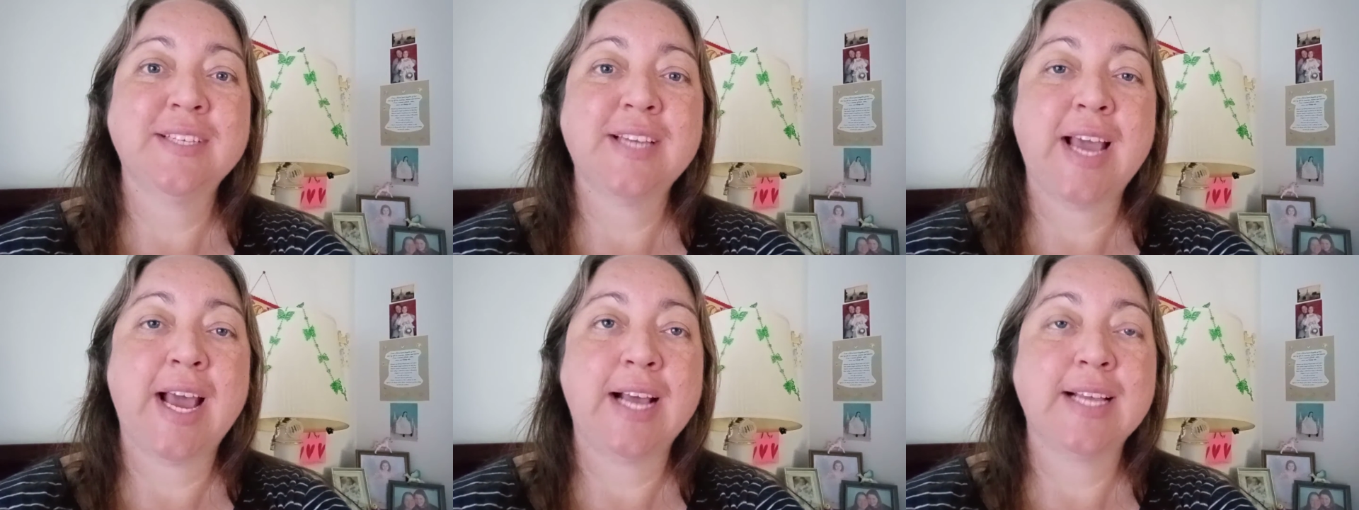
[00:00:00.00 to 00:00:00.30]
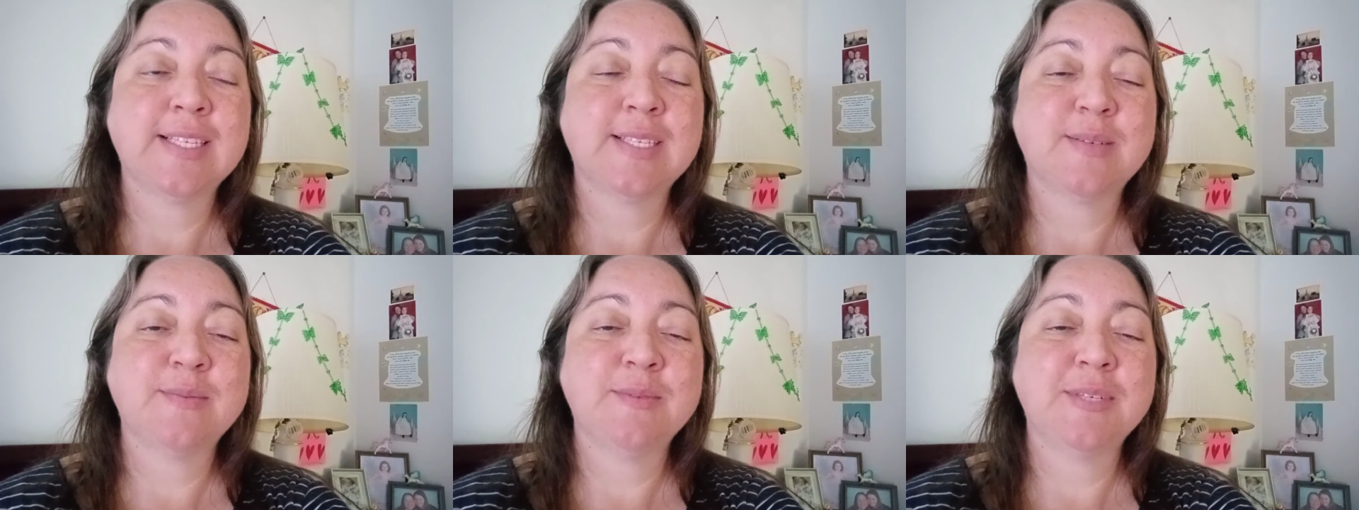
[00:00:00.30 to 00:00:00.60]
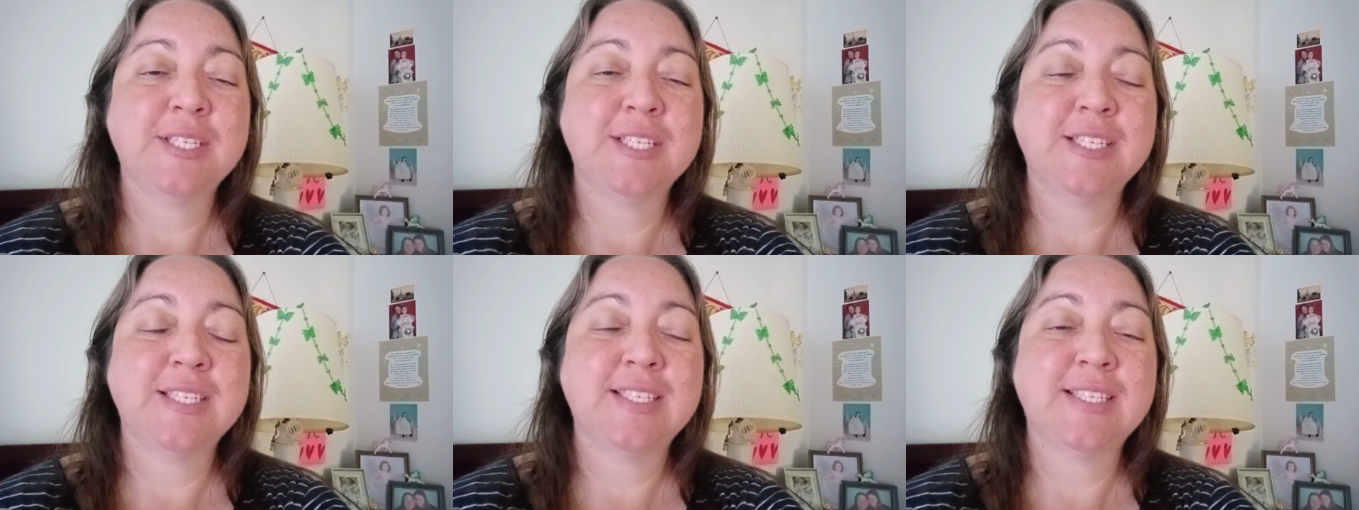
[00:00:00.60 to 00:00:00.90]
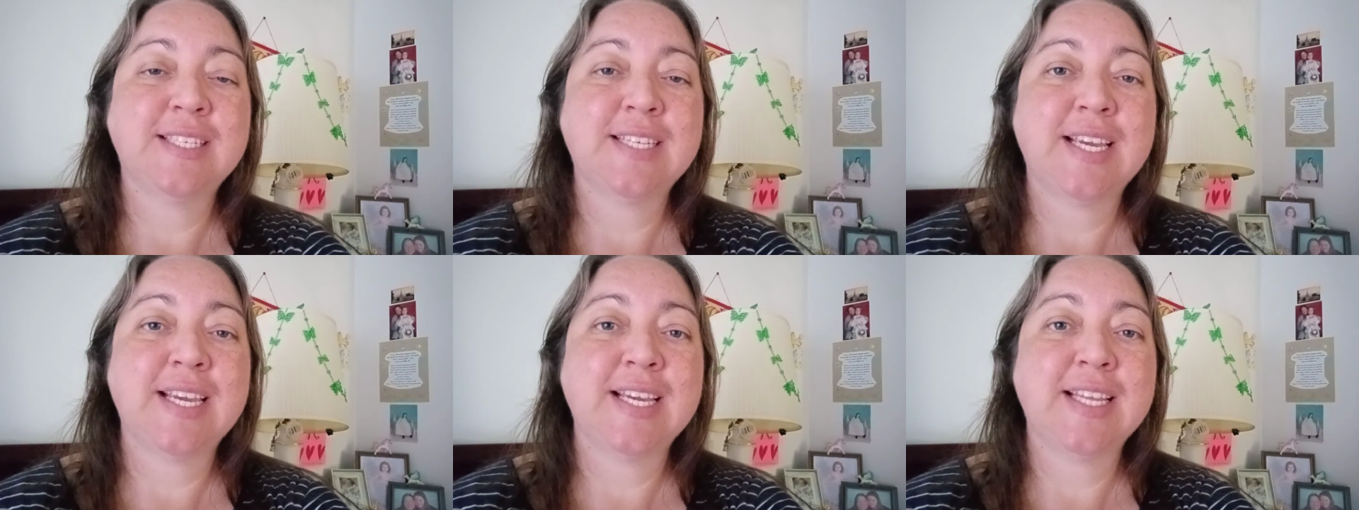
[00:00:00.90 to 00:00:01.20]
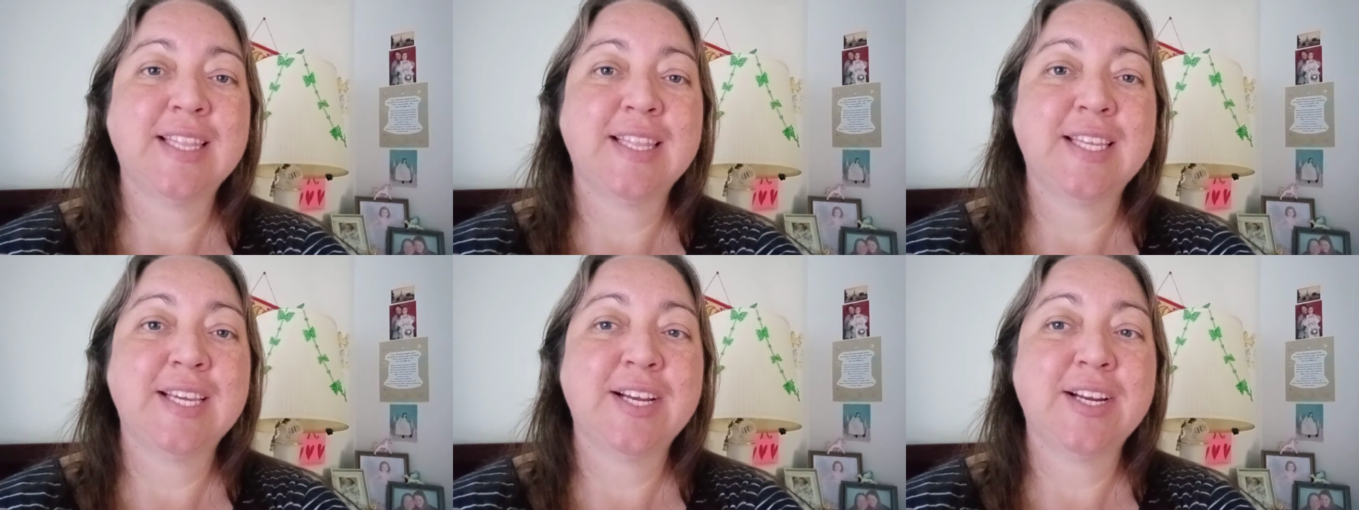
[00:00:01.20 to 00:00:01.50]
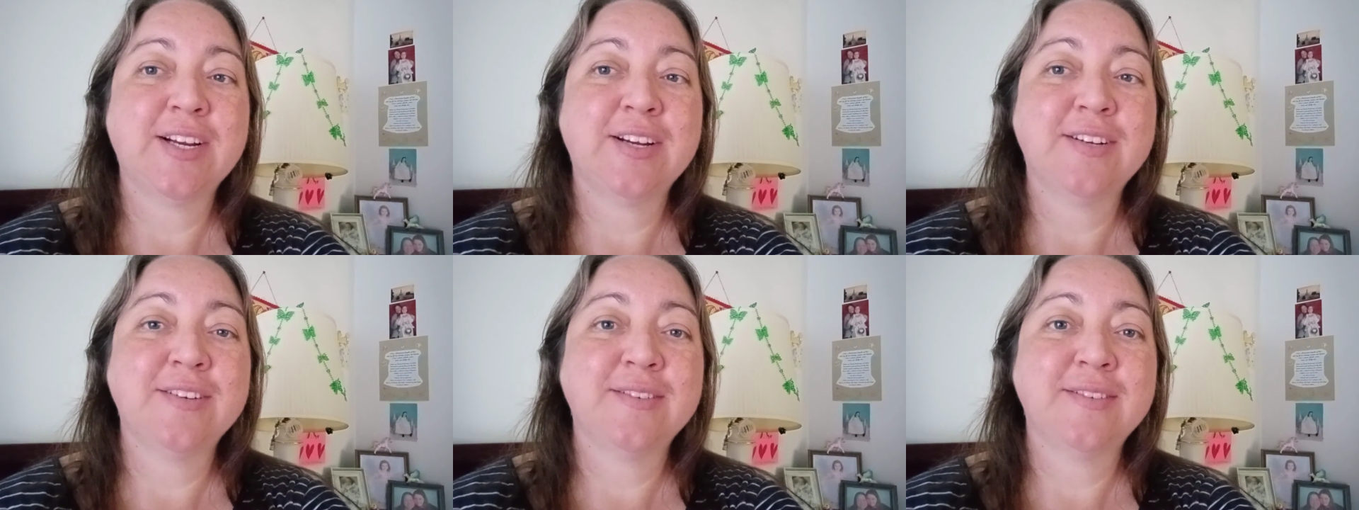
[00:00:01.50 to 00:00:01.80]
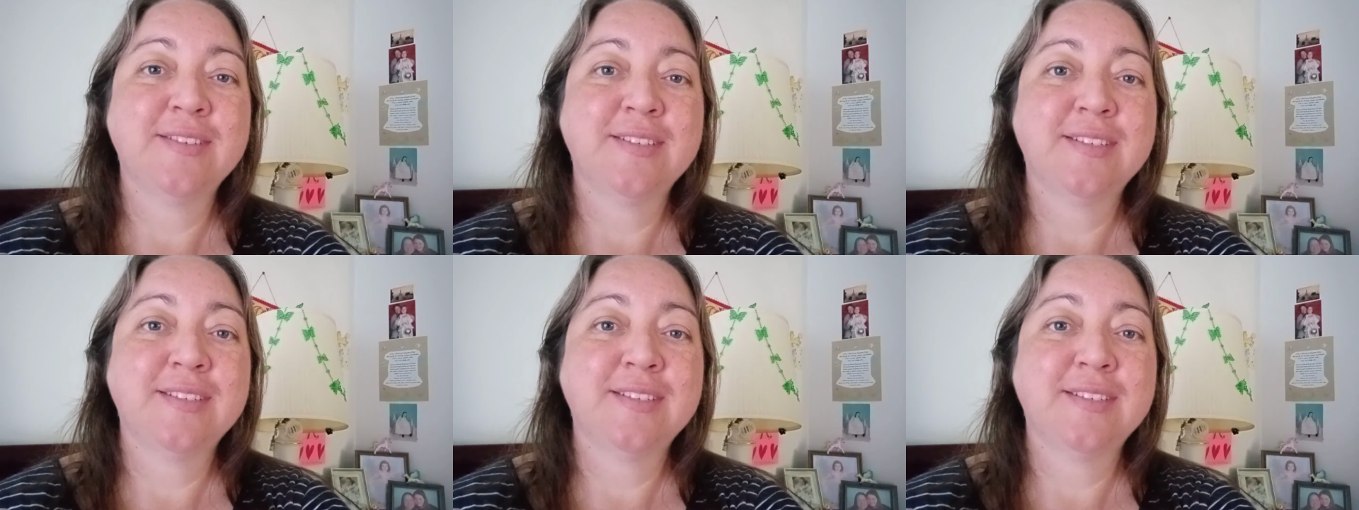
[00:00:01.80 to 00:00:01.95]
asked me to stay at their,